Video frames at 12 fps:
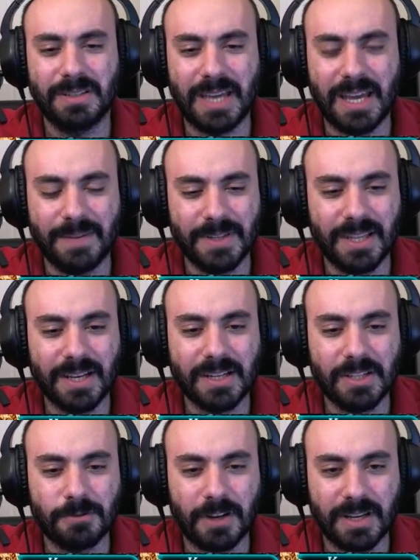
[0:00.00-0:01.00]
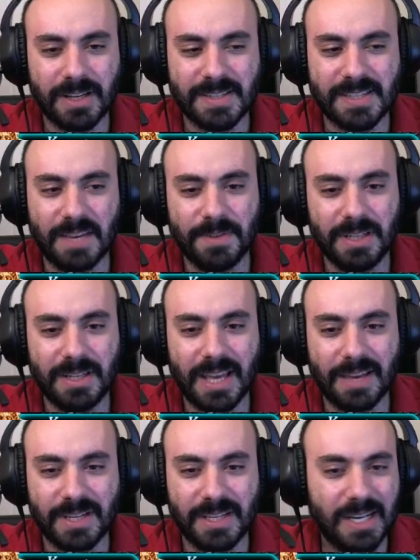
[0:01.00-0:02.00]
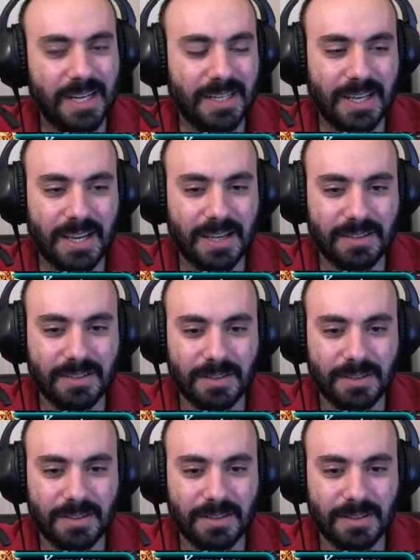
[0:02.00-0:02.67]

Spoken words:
Kind of unlucky drawing a 7 and having an 8 in hand.